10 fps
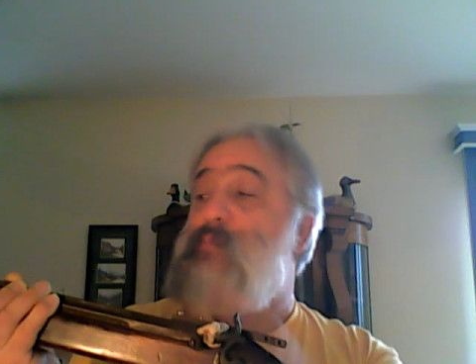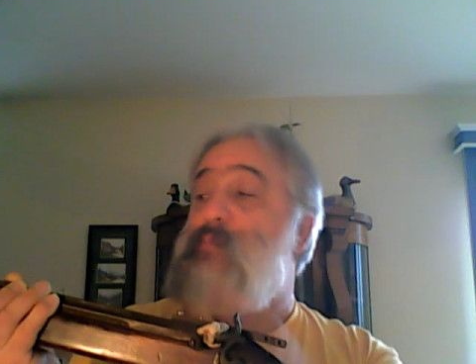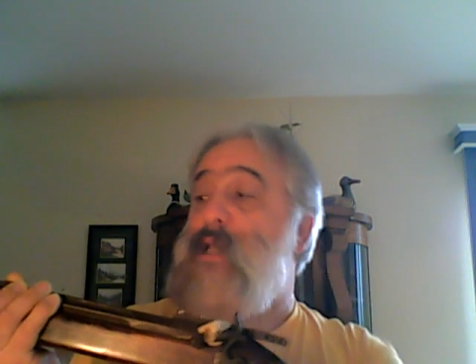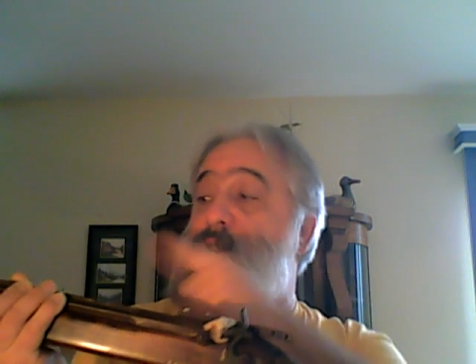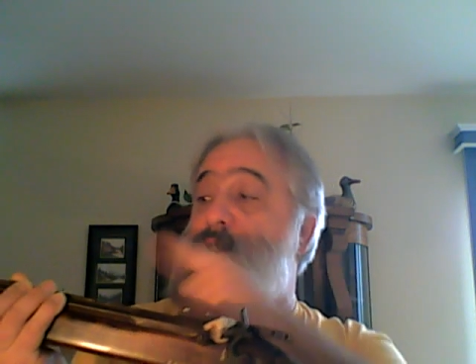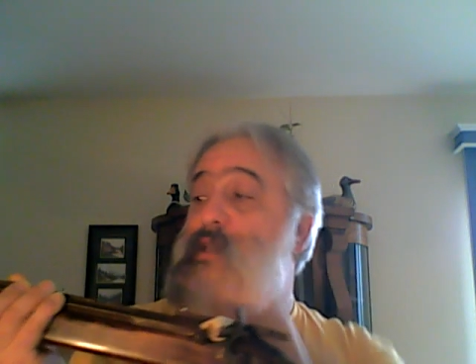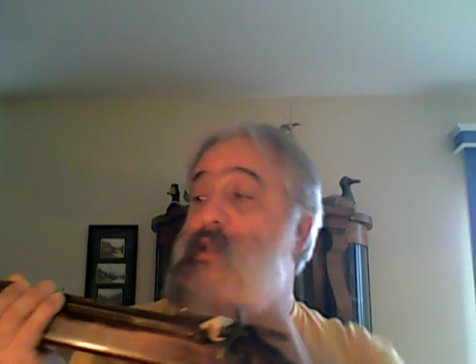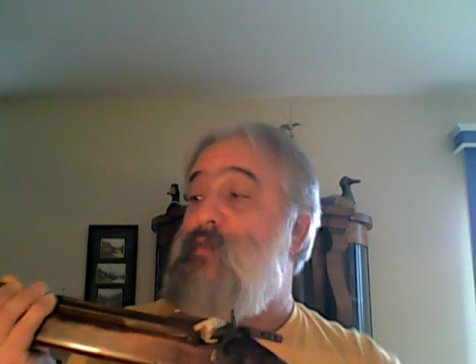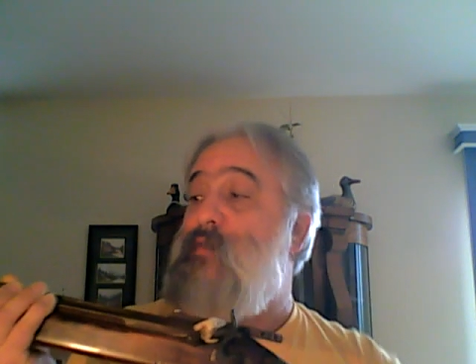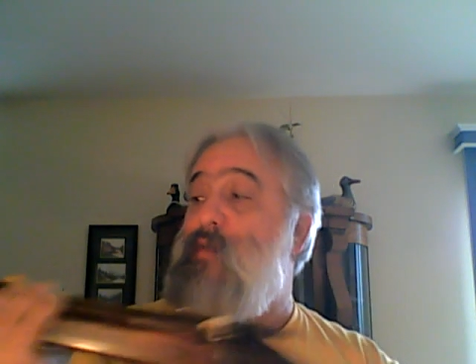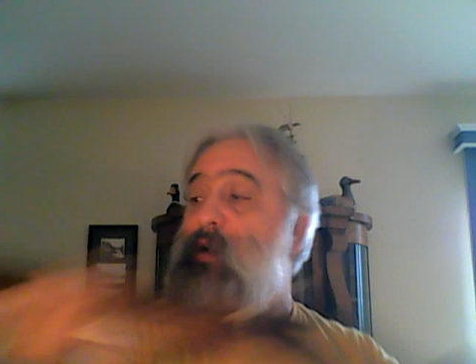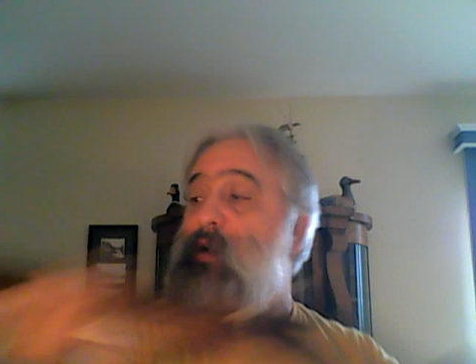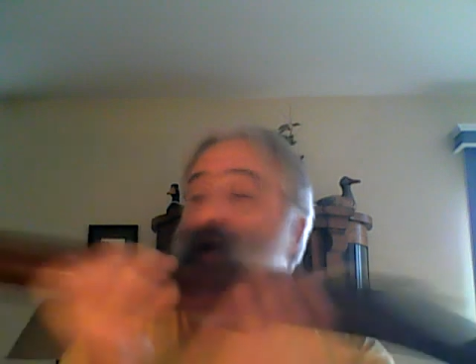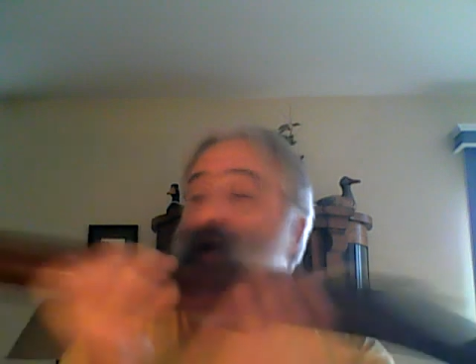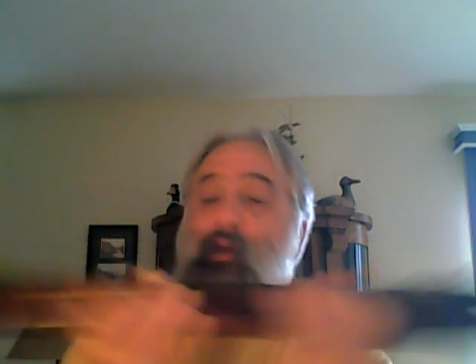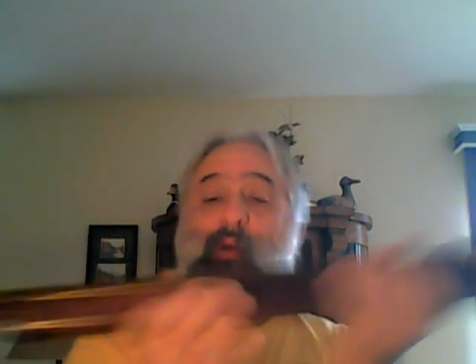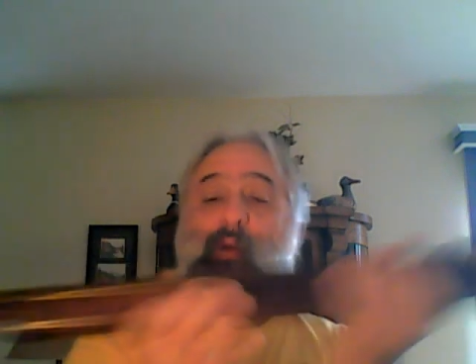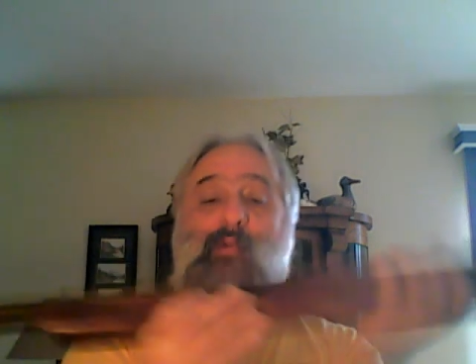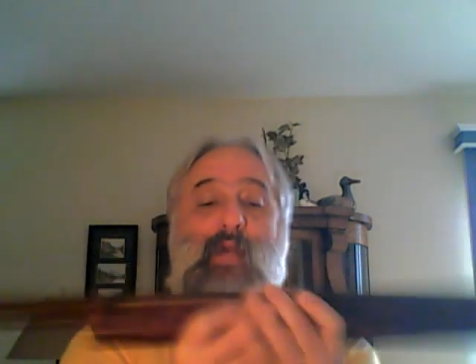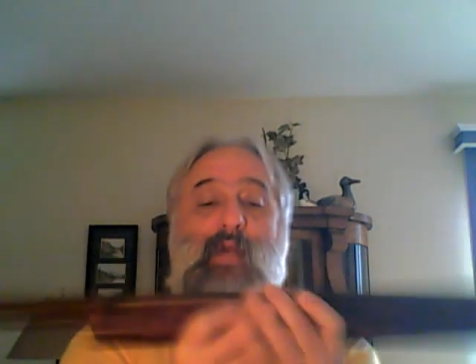base and stuff off here, and I'd go
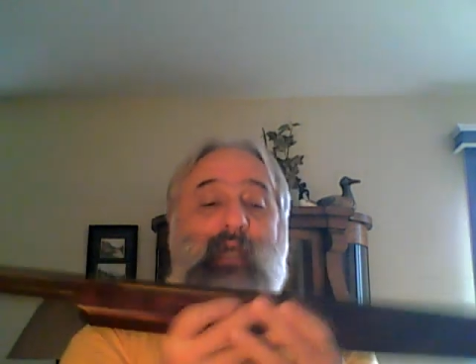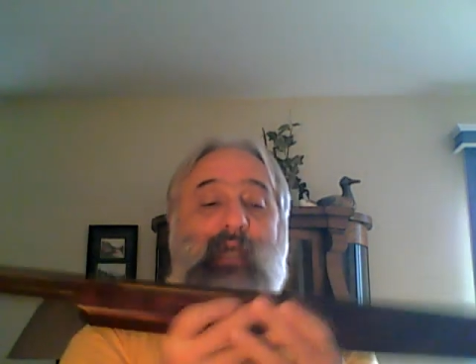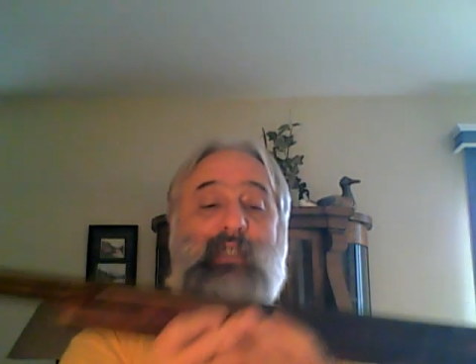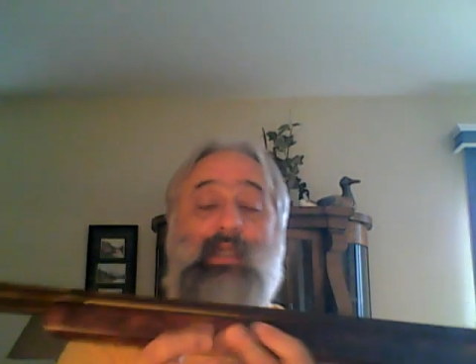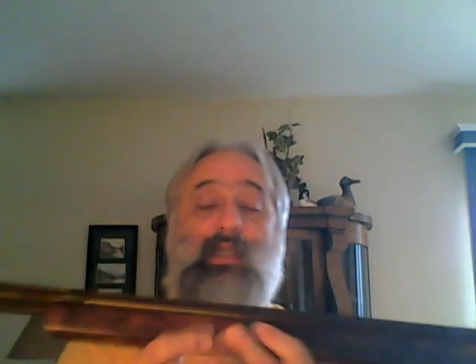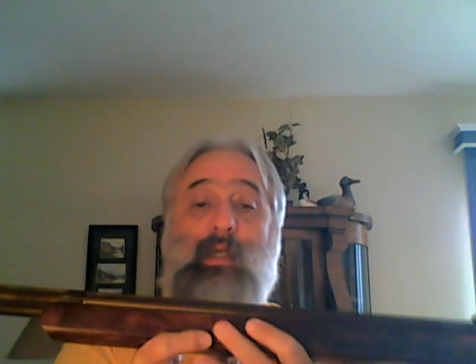up to a nice.